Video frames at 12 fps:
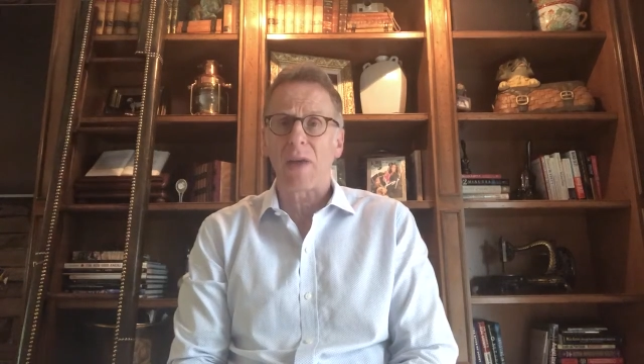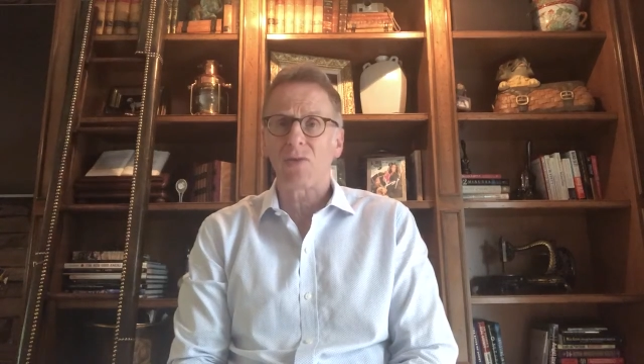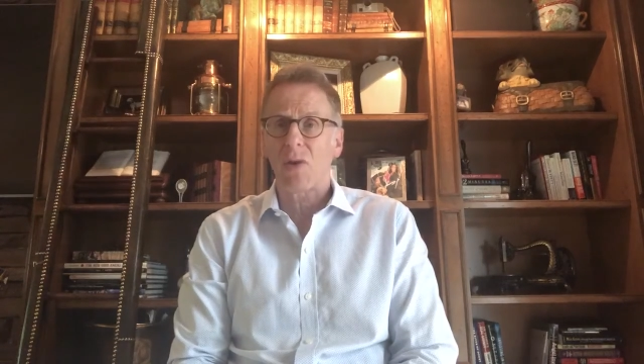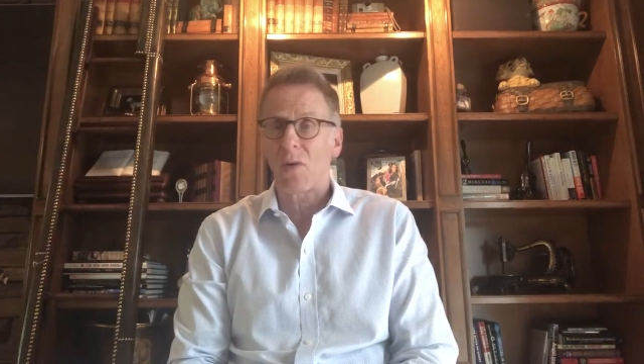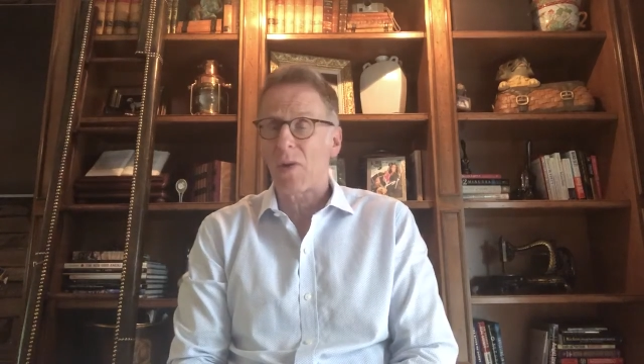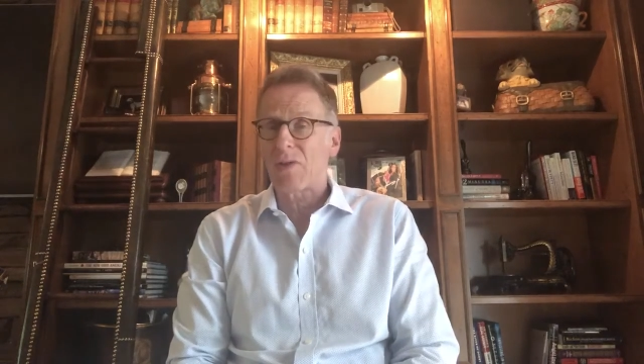
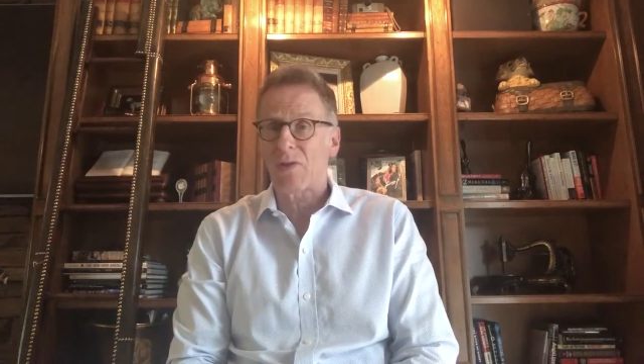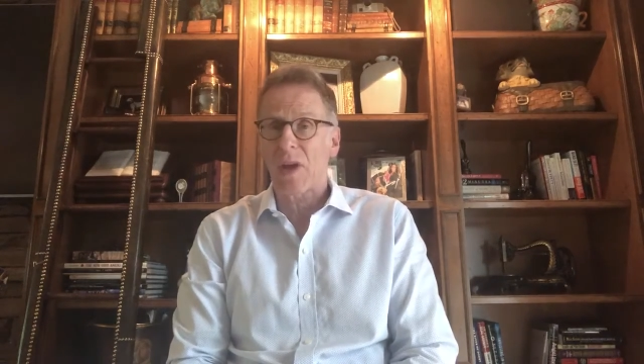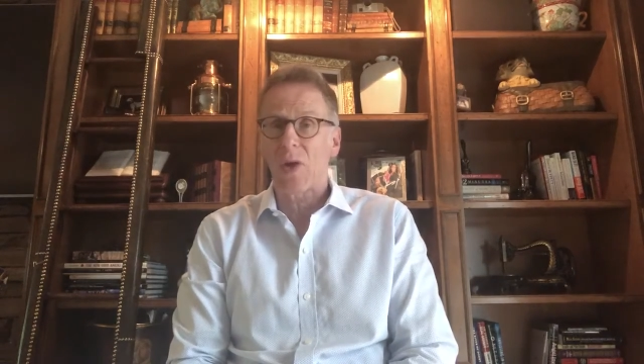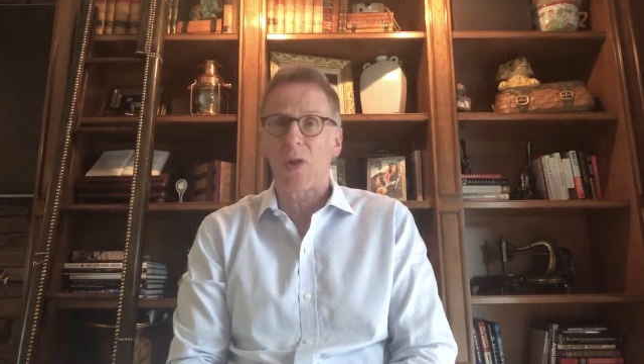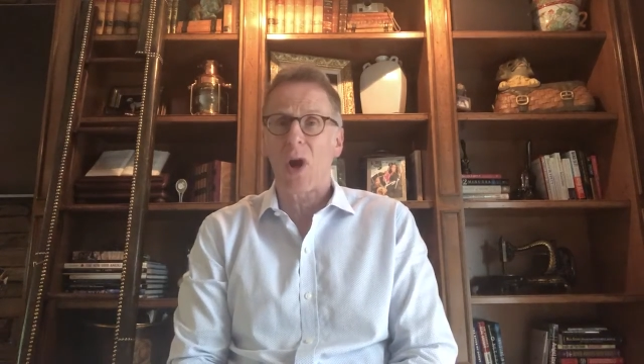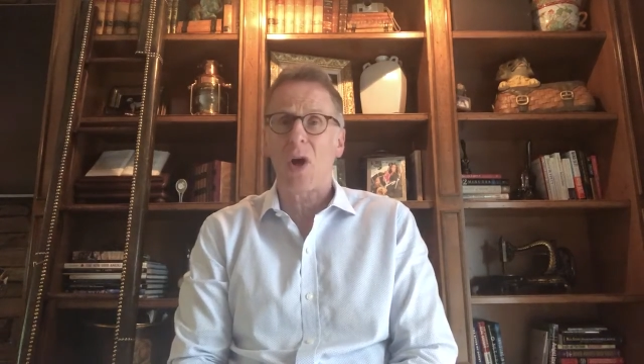so let's say
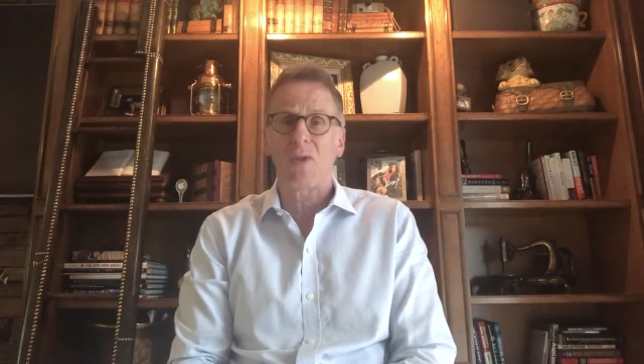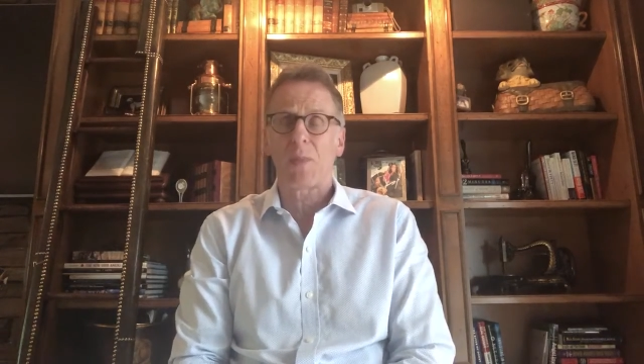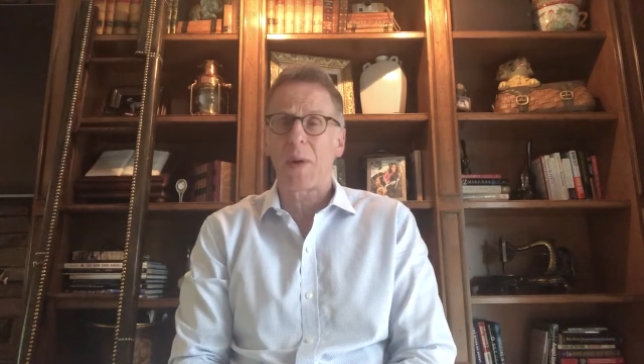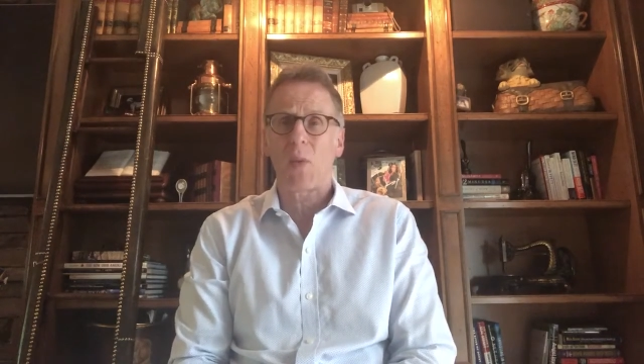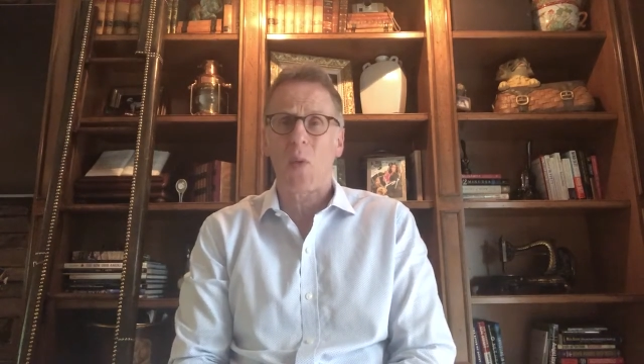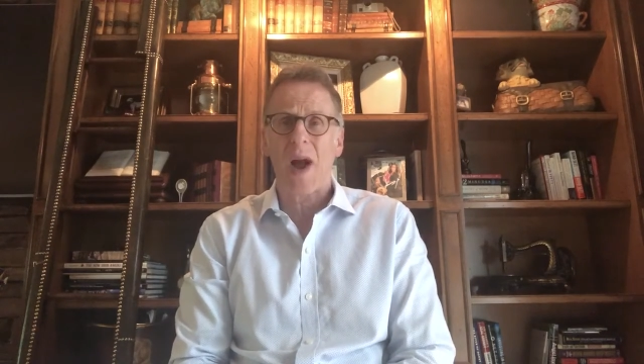you're the
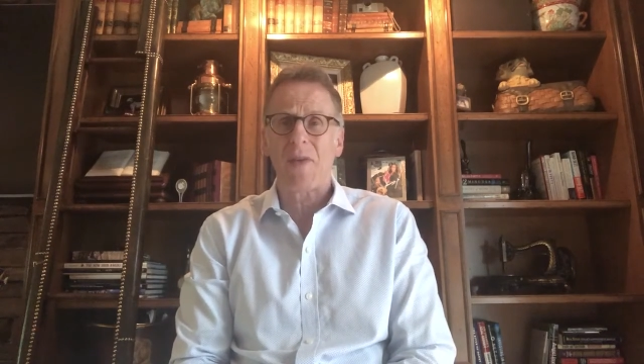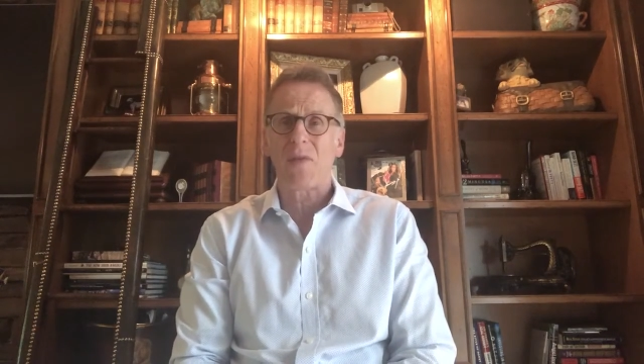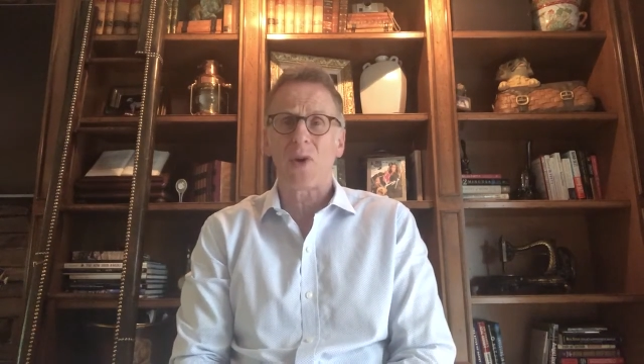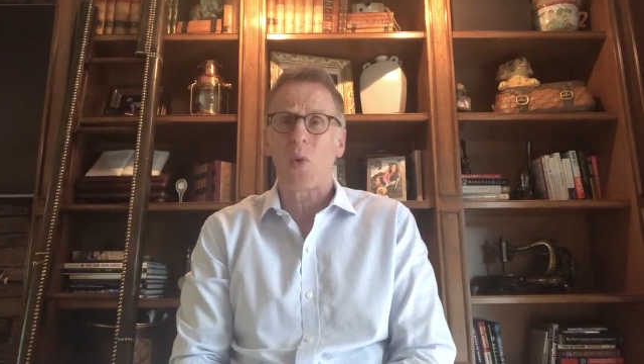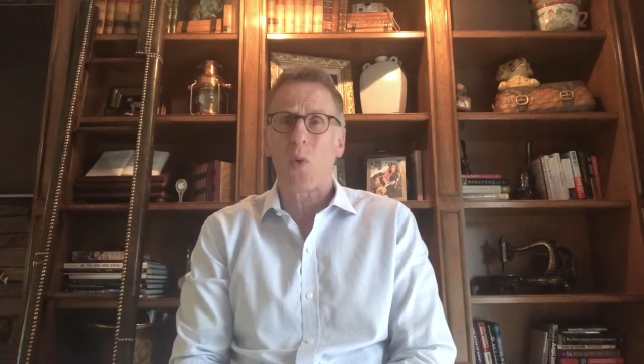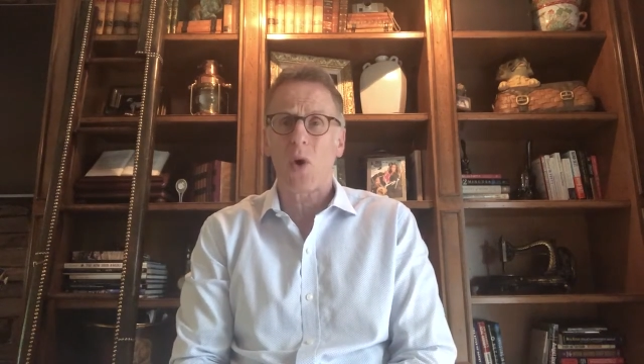husband or wife
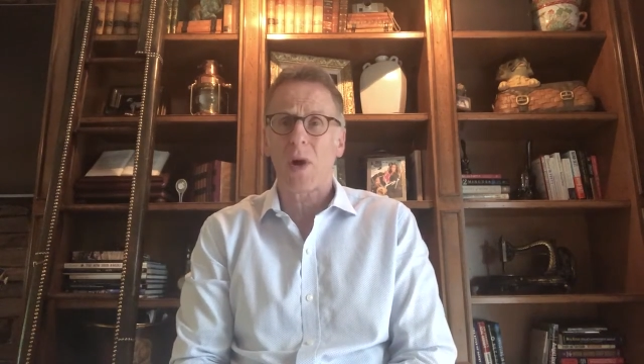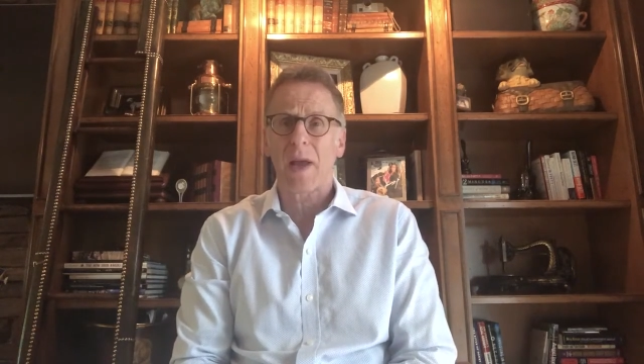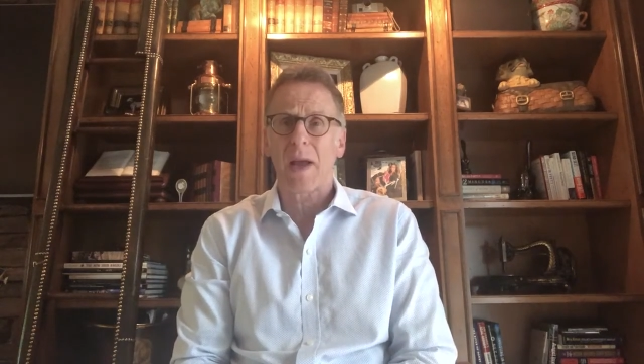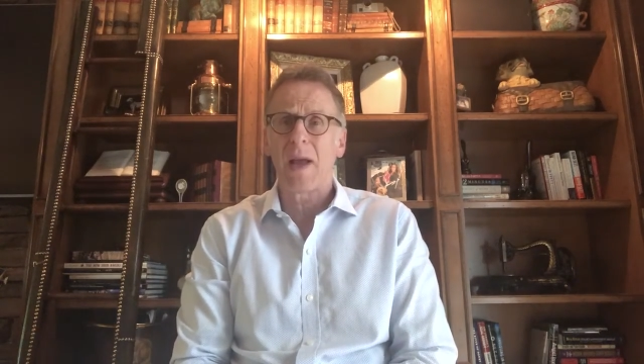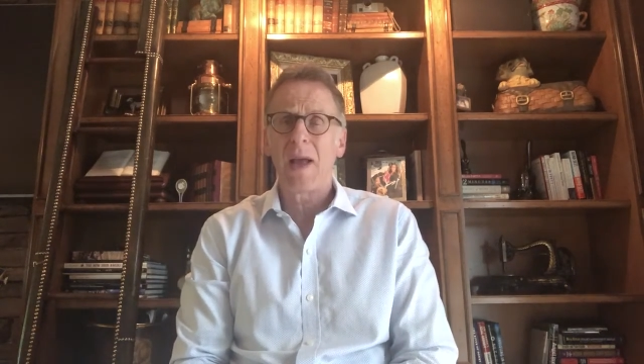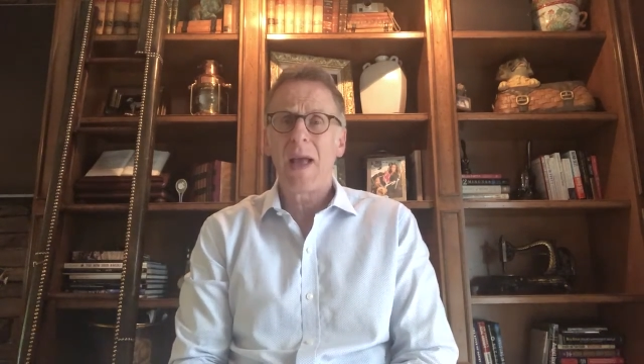and you're working